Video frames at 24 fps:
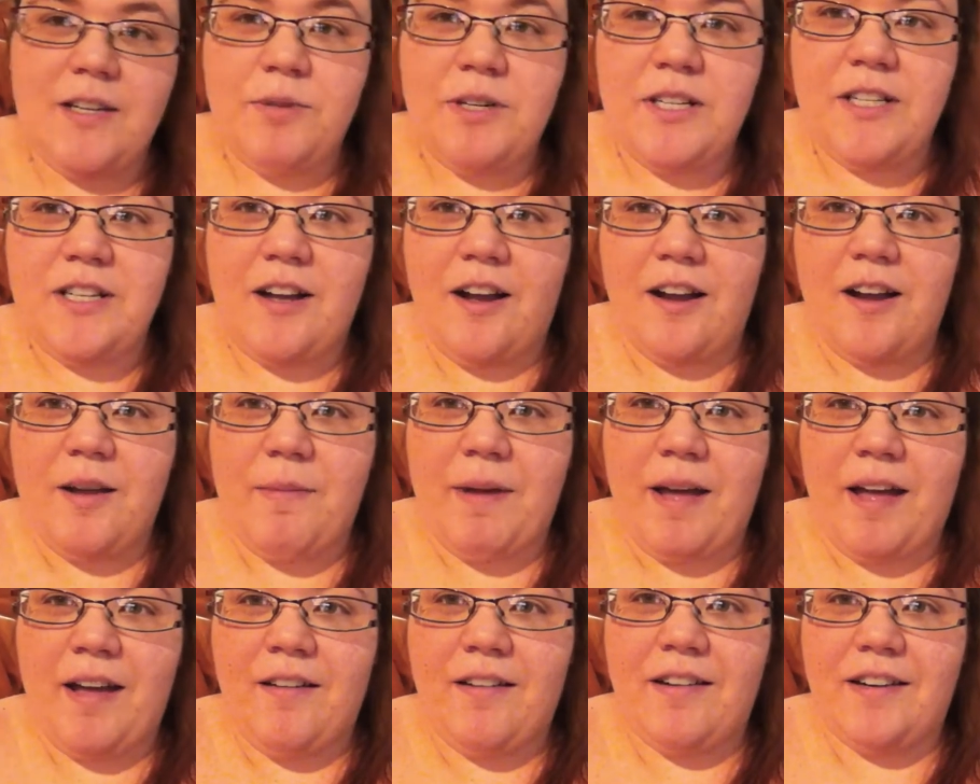did want to talk
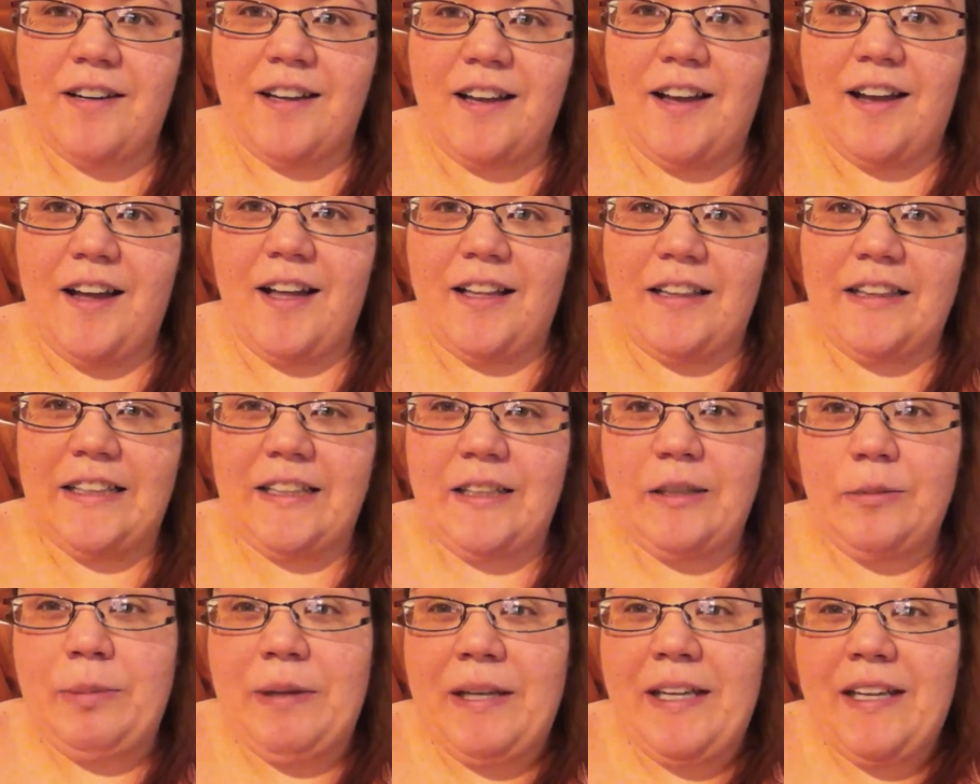about a
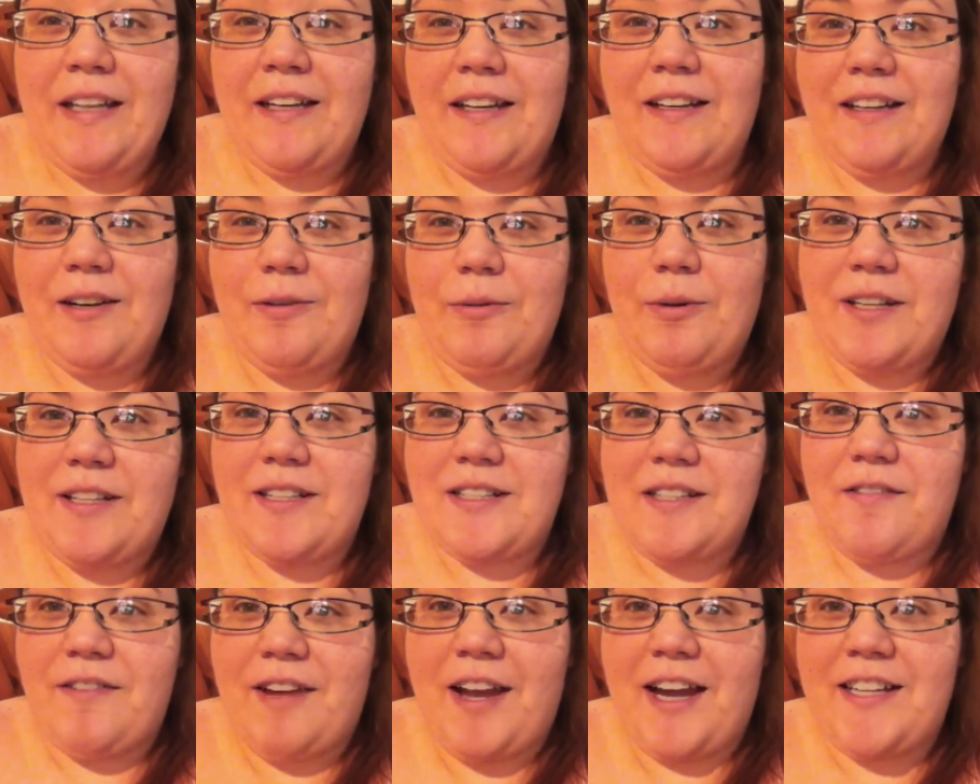little bit
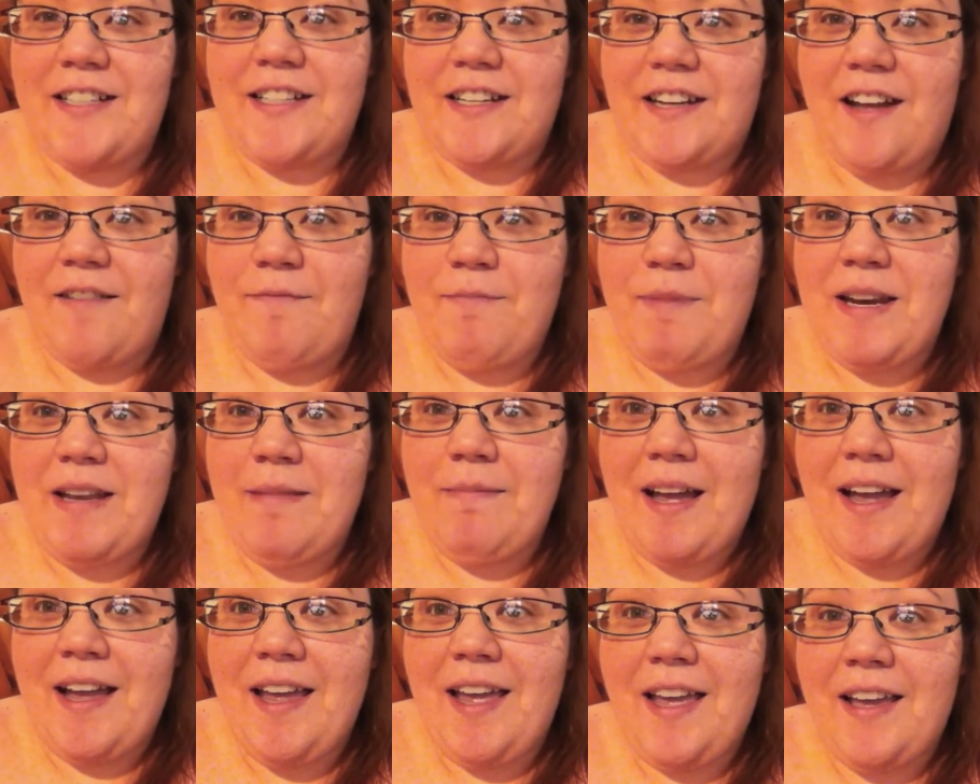was the fact that I've been
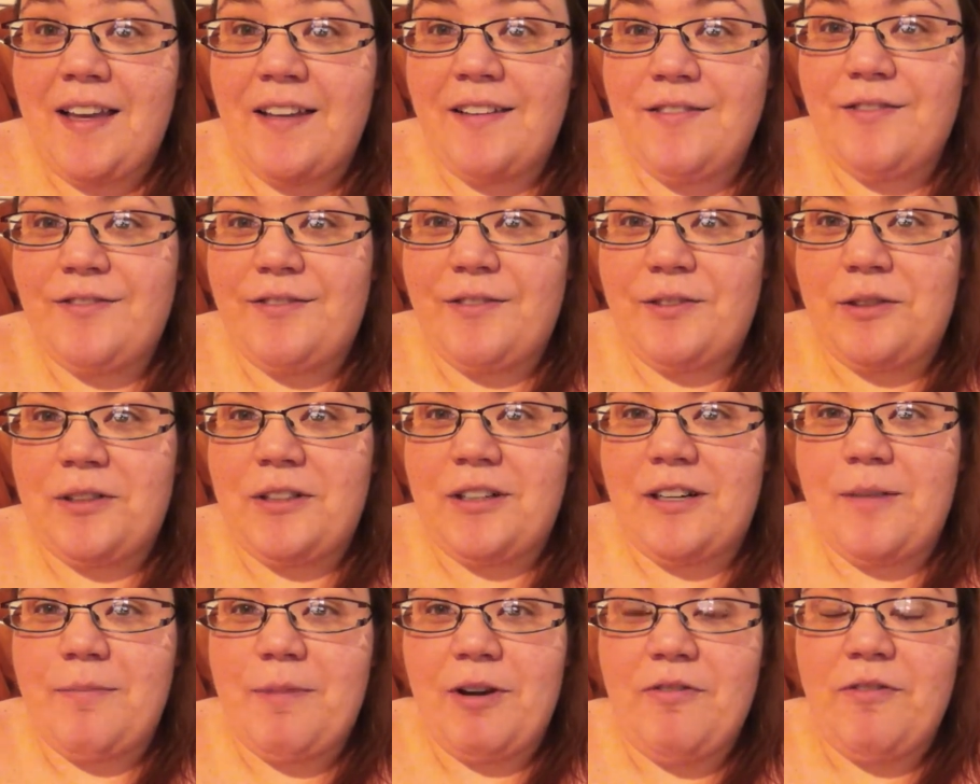MIA
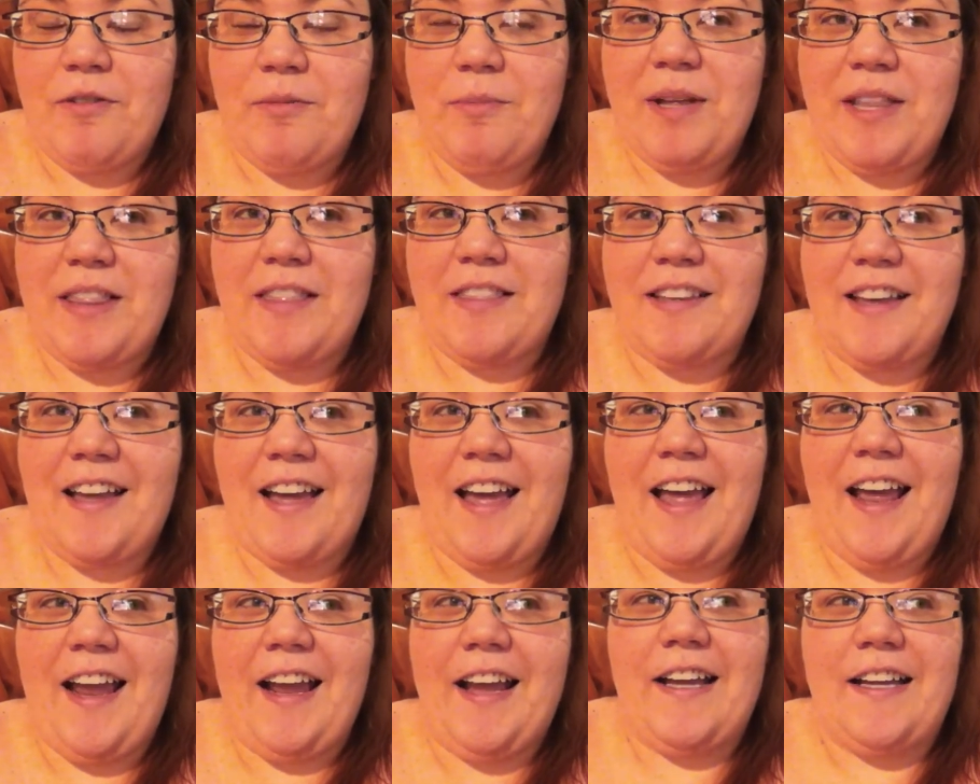for about over a month.
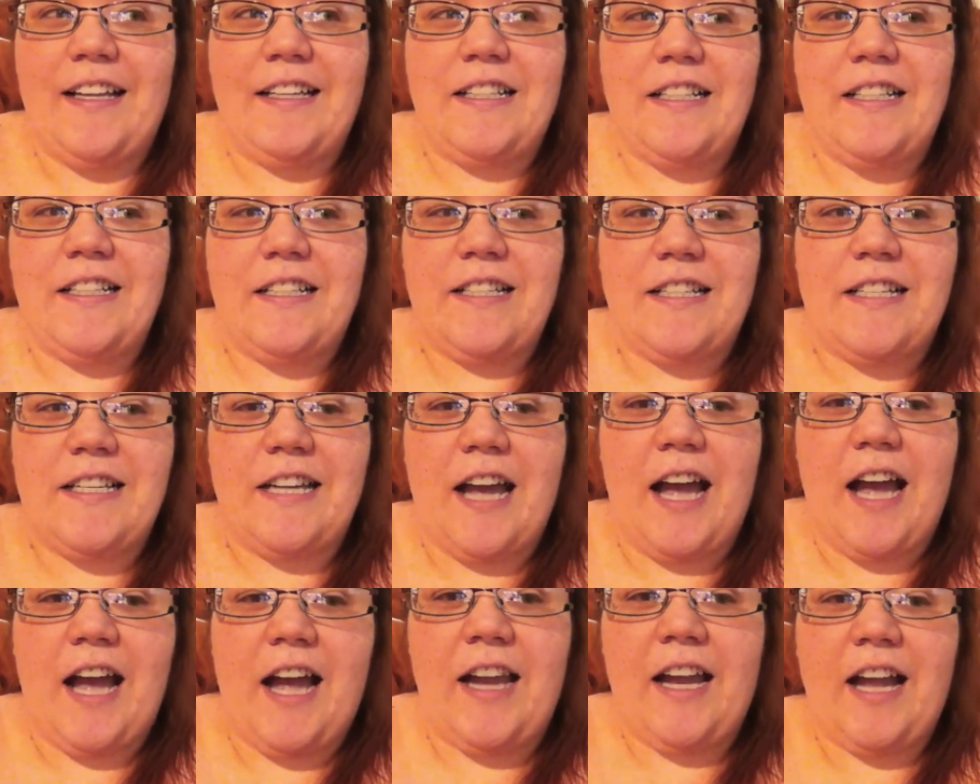And
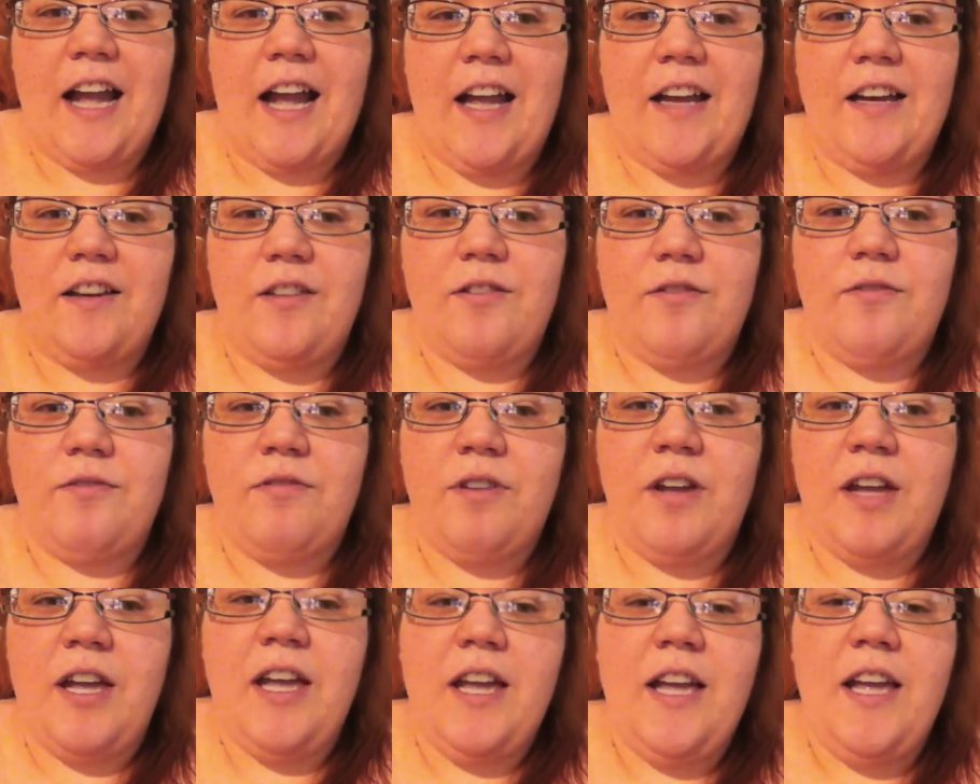I kind of,
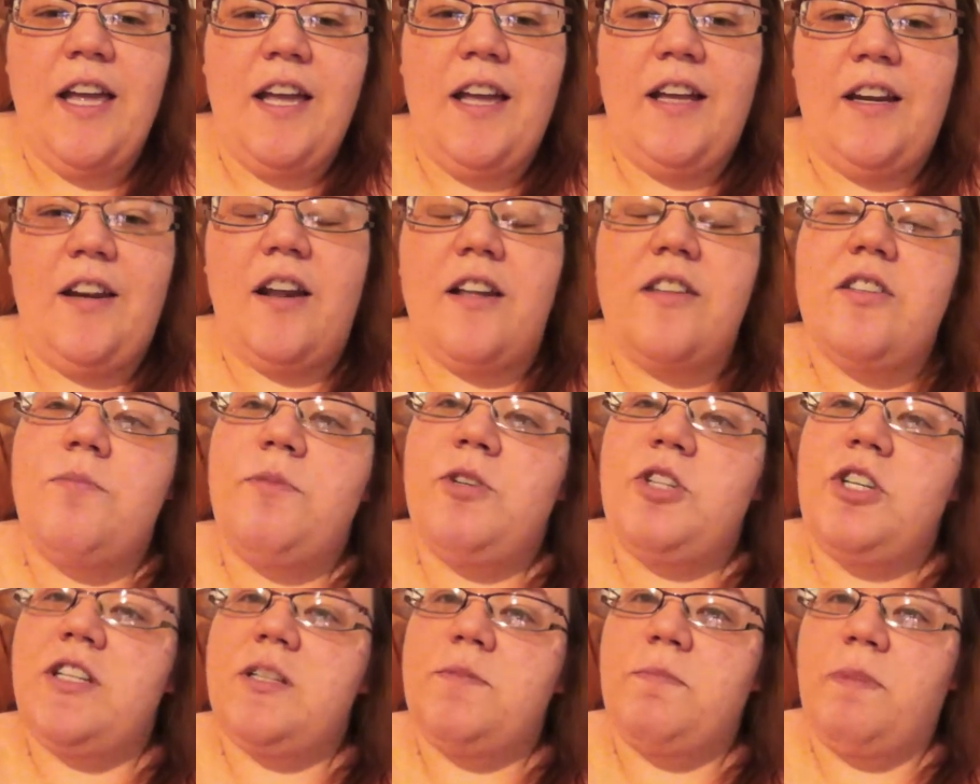not so
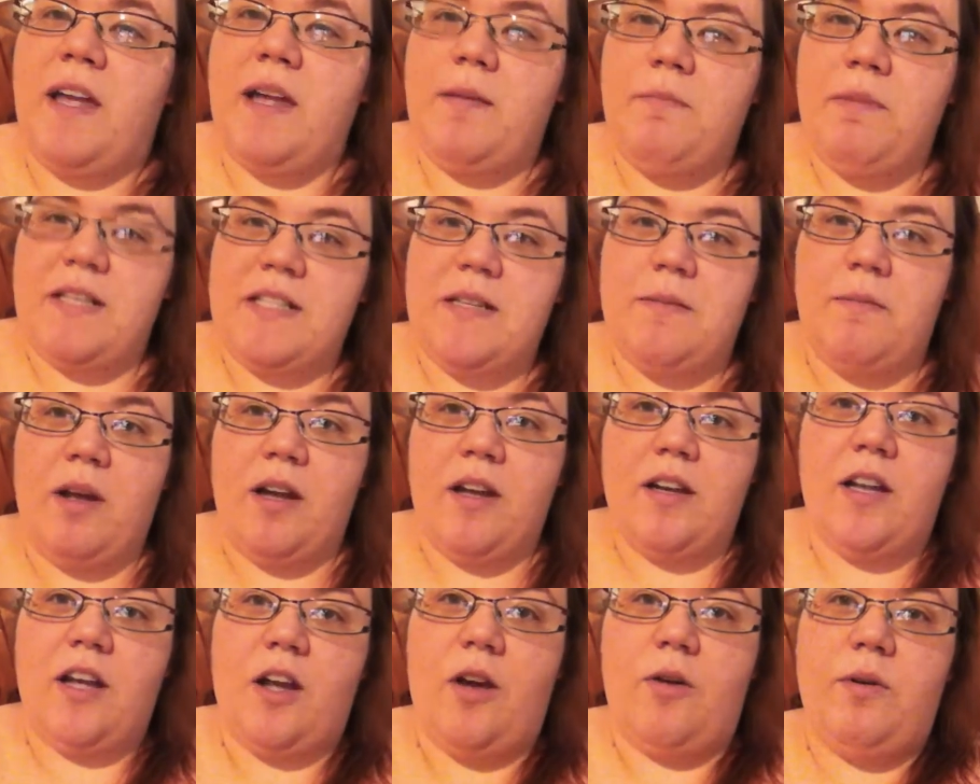much explain because I'm not
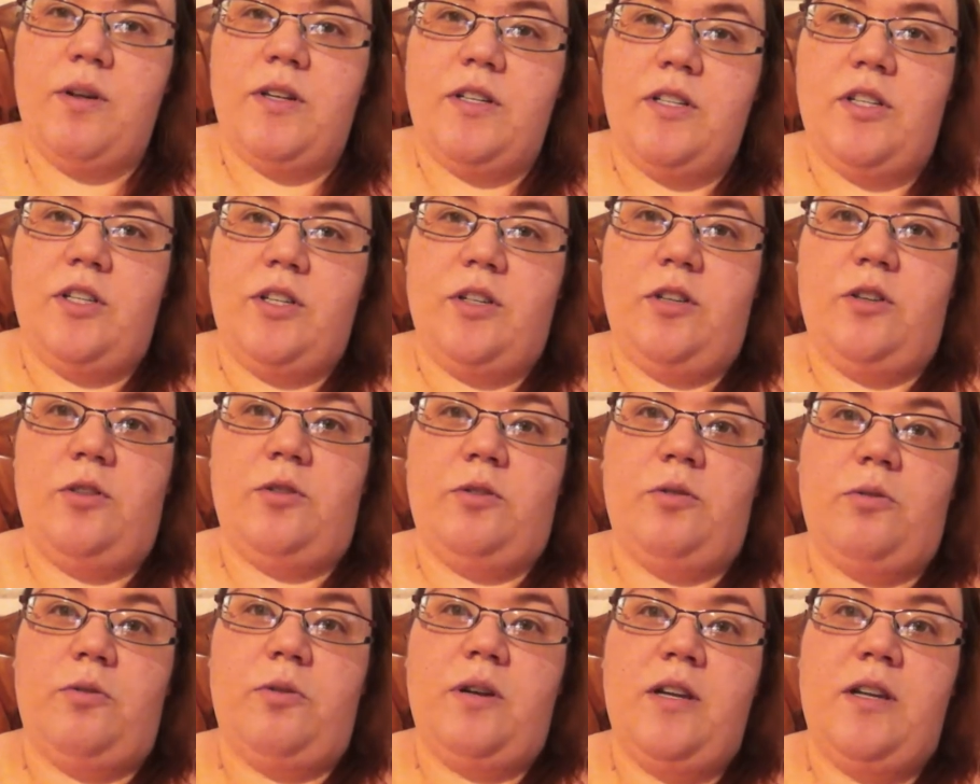going to go
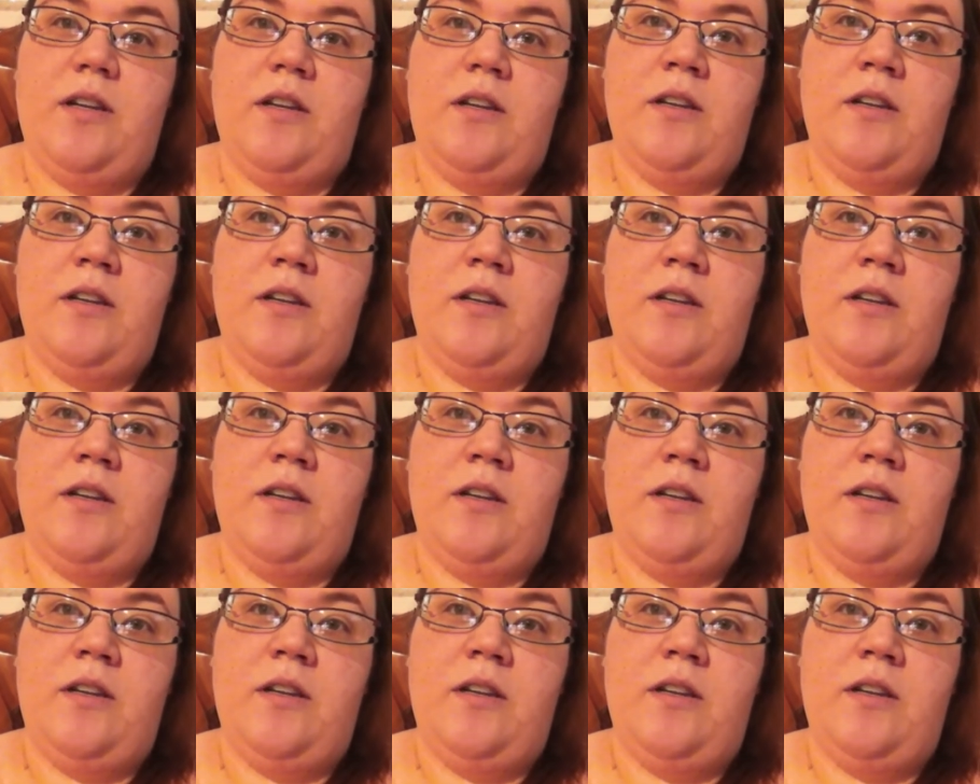into